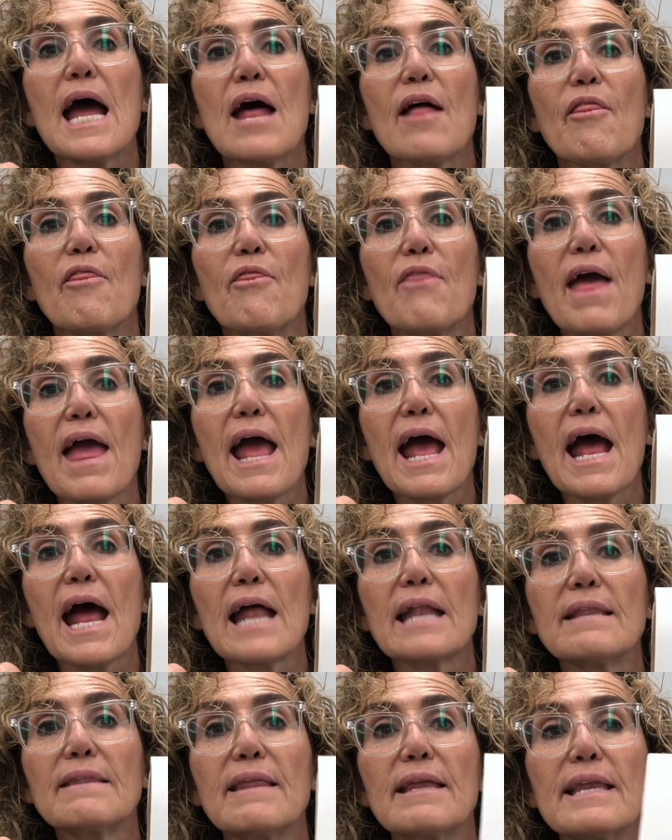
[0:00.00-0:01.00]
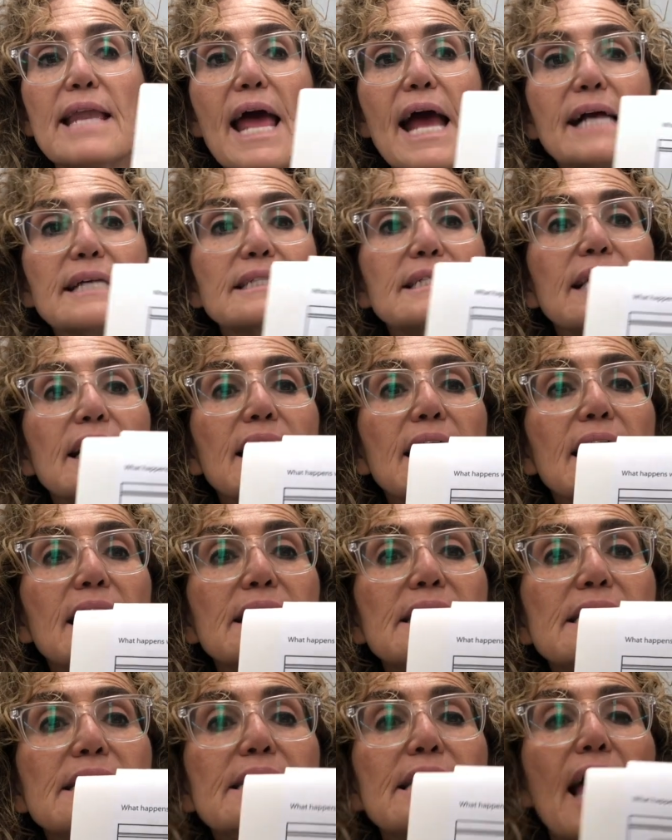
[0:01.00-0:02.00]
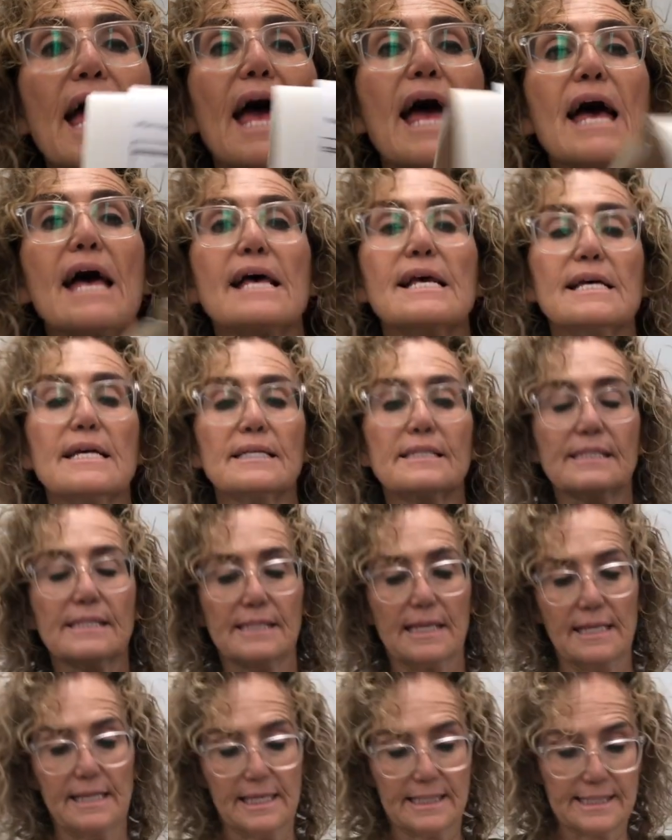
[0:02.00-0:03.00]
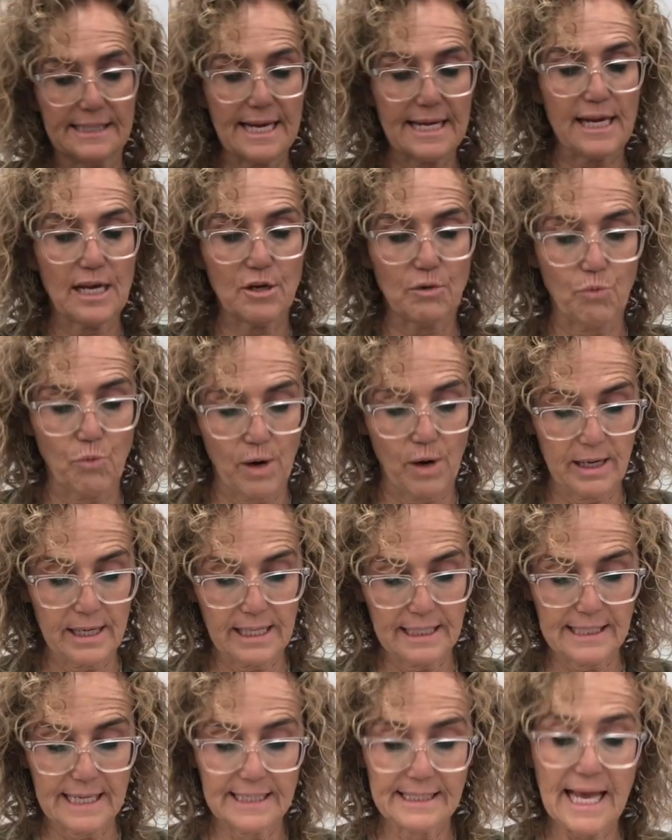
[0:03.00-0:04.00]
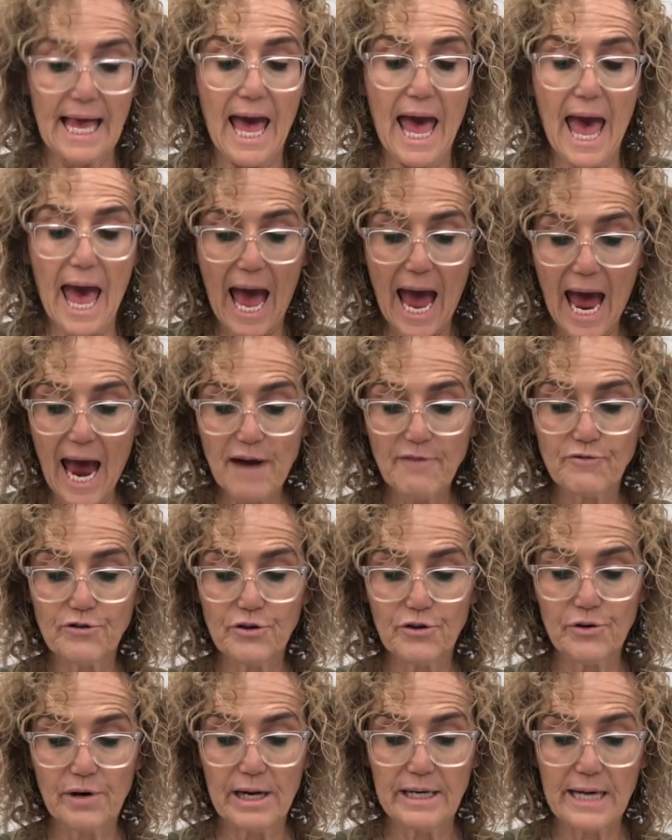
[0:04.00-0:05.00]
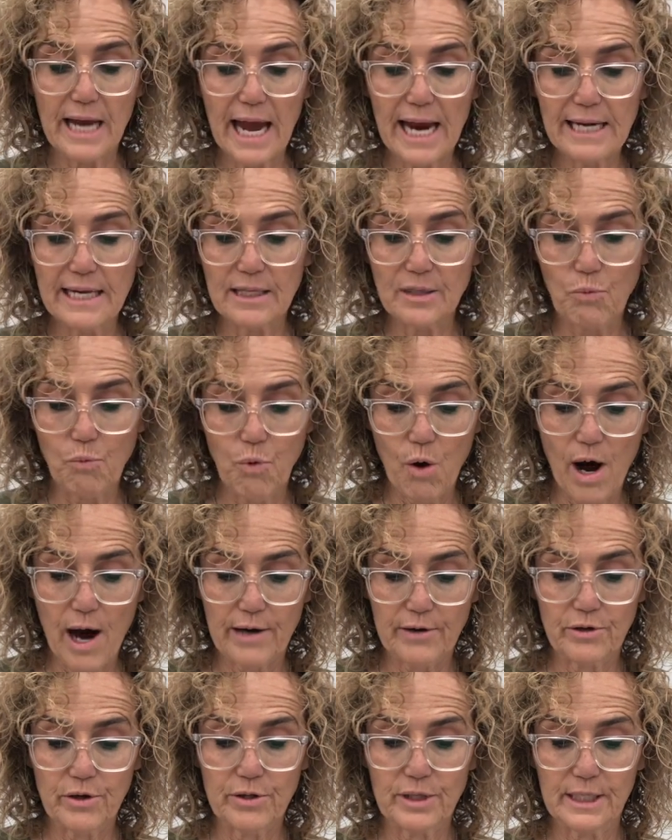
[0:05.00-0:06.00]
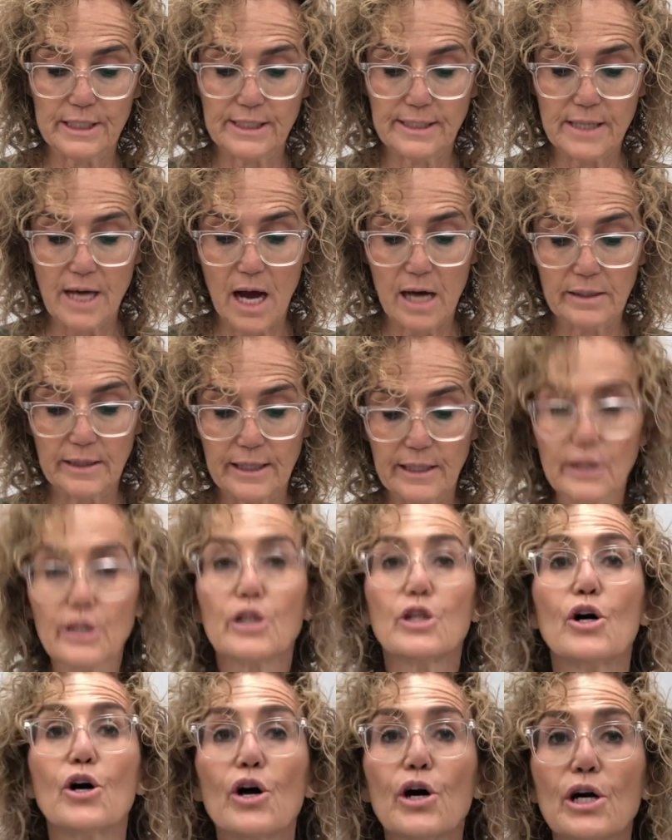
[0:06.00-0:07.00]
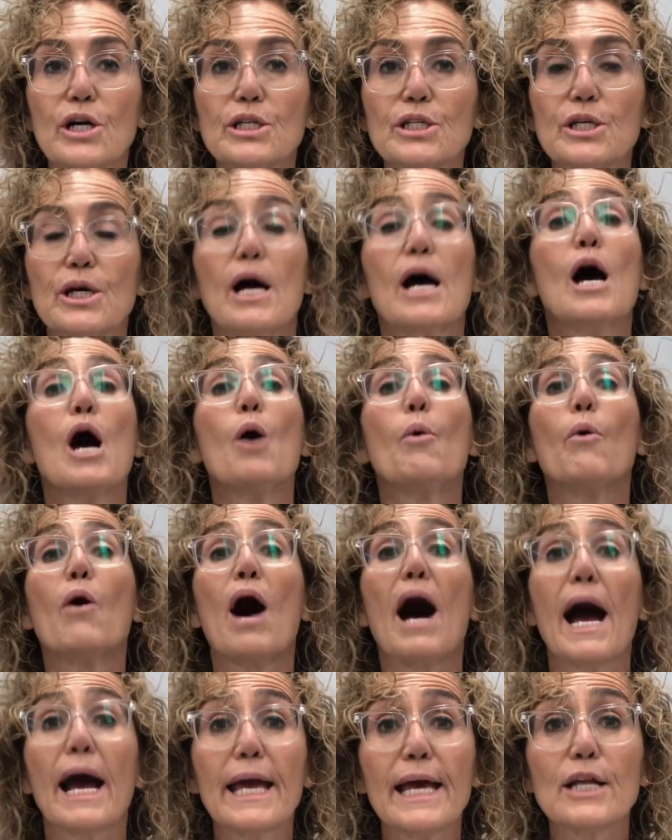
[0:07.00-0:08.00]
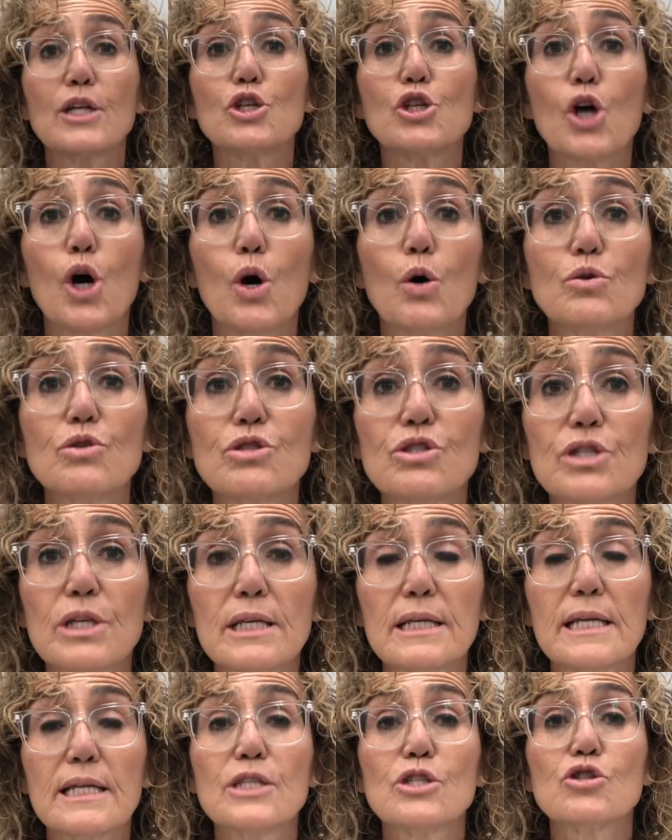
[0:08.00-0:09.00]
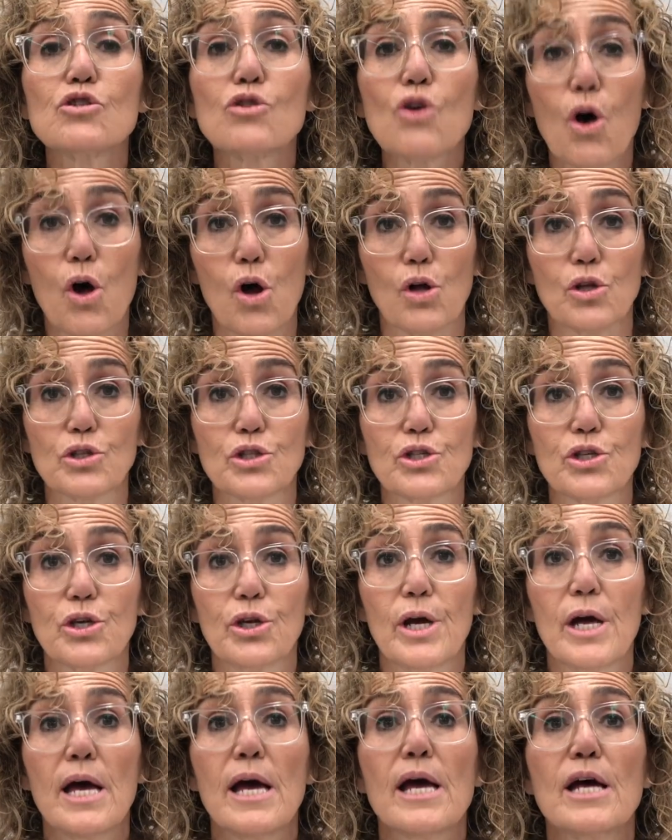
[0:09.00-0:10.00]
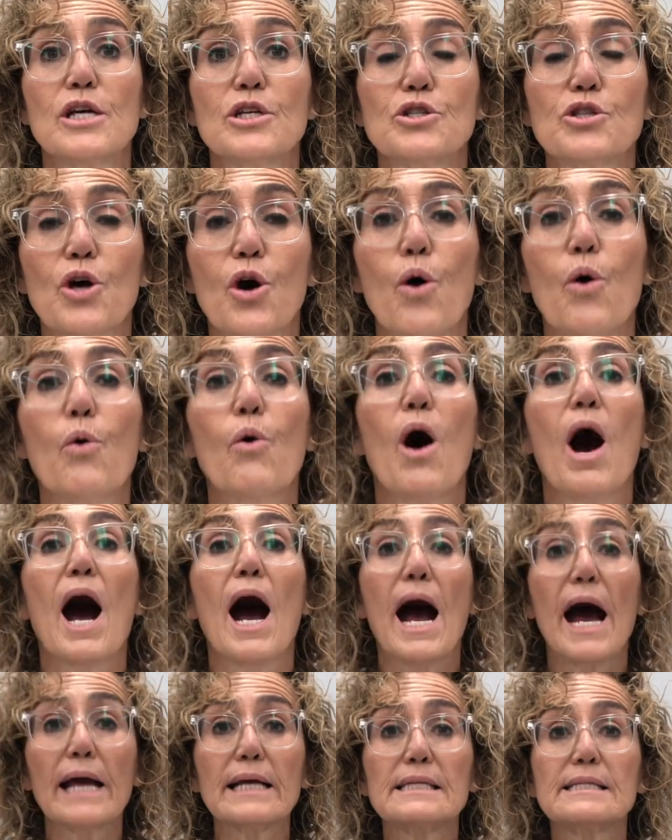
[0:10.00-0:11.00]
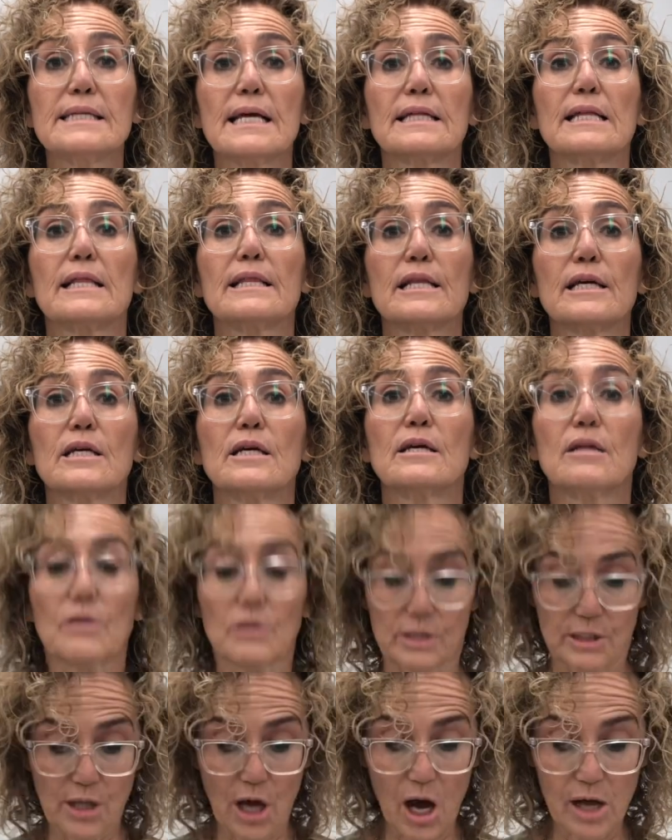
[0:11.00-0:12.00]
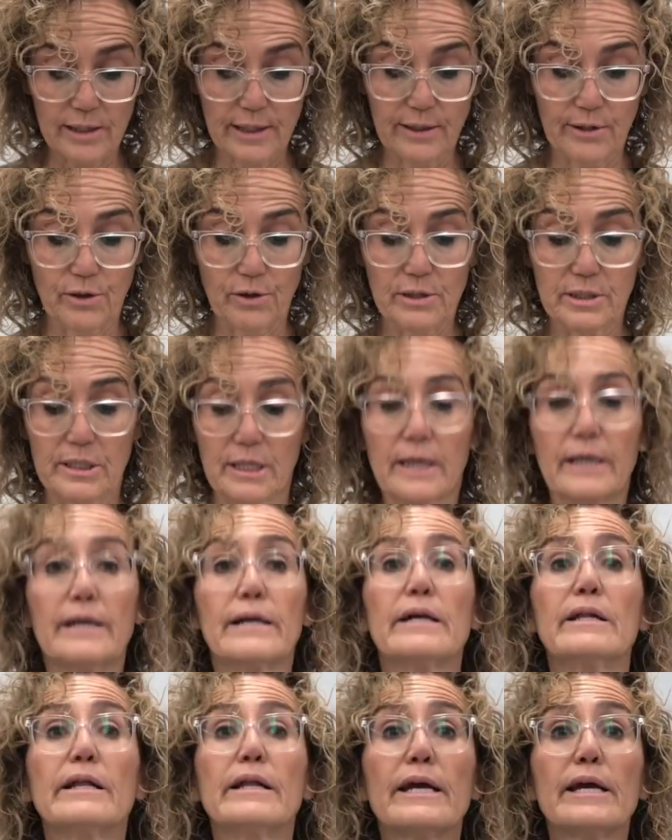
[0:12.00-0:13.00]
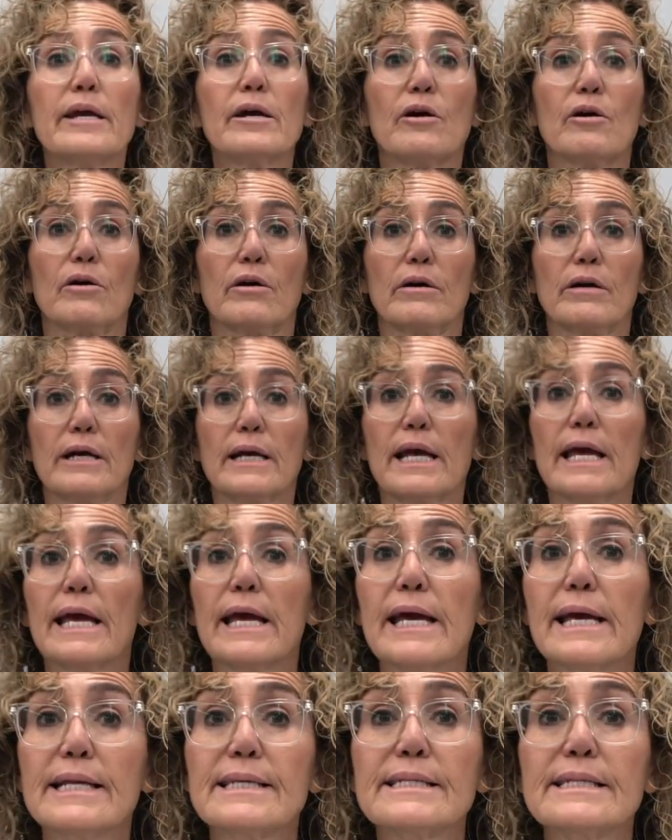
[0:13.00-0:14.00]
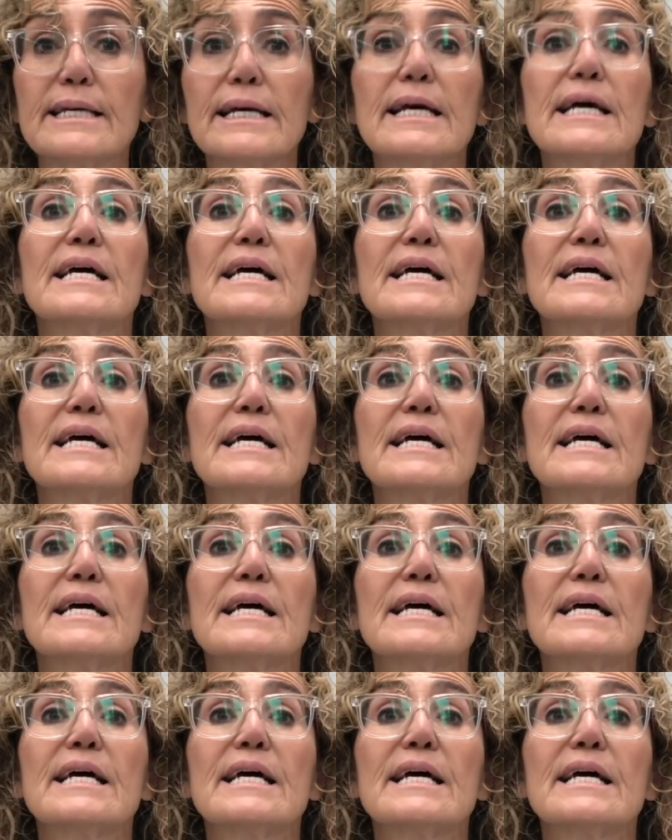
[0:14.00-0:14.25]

Then the next thing it says, in the second one, it says, after a night in the water, the solid looked. Well, I had chosen salt. So I said that the solid looked clear. It